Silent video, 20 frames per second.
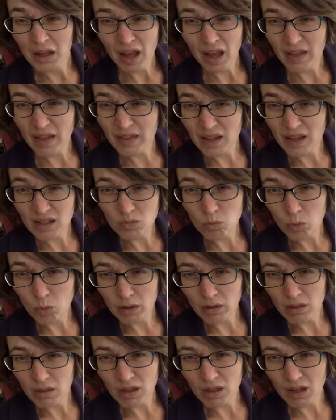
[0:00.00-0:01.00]
and they
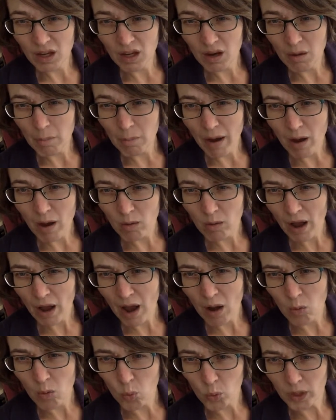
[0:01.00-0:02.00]
weren't thinking about
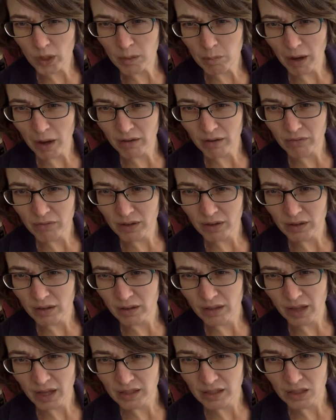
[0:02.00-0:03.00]
how we might feel in
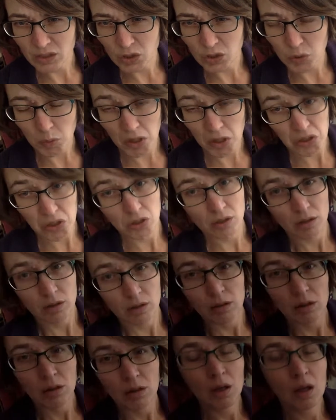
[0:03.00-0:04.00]
that situation.
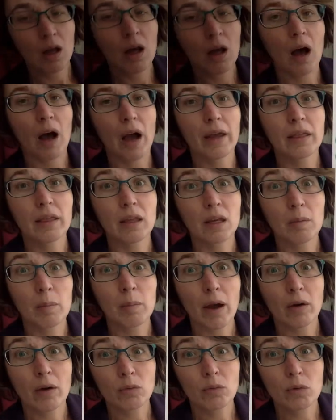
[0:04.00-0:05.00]
I think
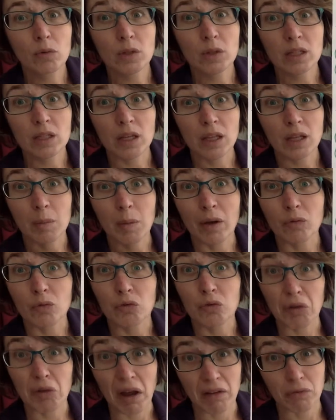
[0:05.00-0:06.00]
about rudeness, I think about
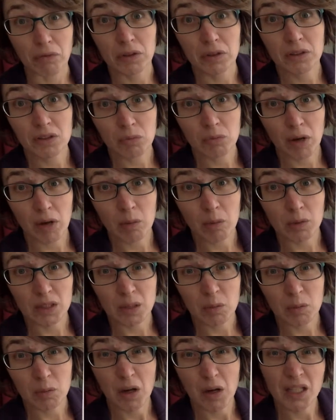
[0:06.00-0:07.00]
drivers, right? When
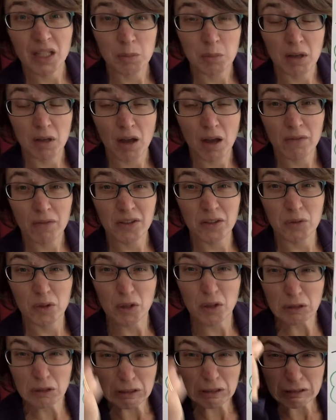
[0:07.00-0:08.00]
someone cuts me off on the
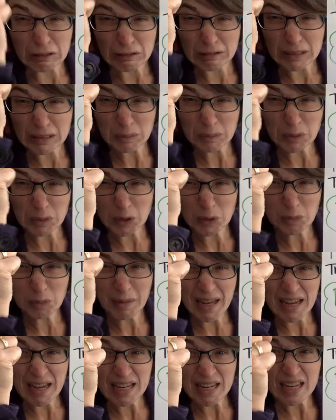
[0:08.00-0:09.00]
road, oh, I'm so
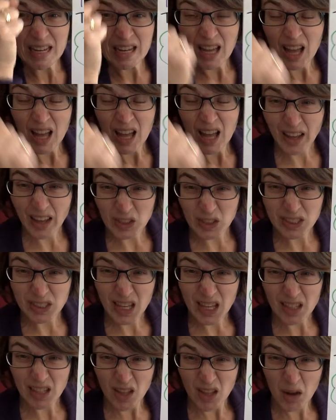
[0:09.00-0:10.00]
mad. I could say
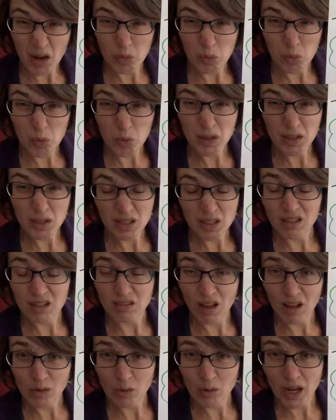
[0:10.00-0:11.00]
a lot of words that are
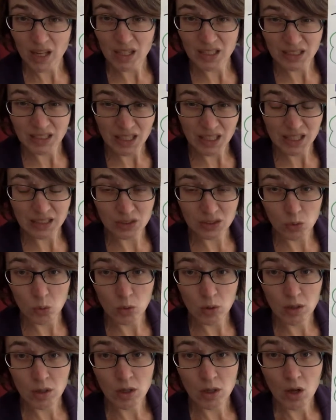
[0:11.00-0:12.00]
not okay to say at
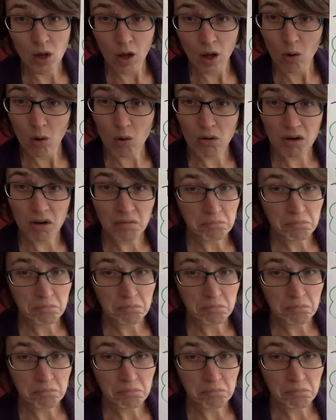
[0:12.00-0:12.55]
school, or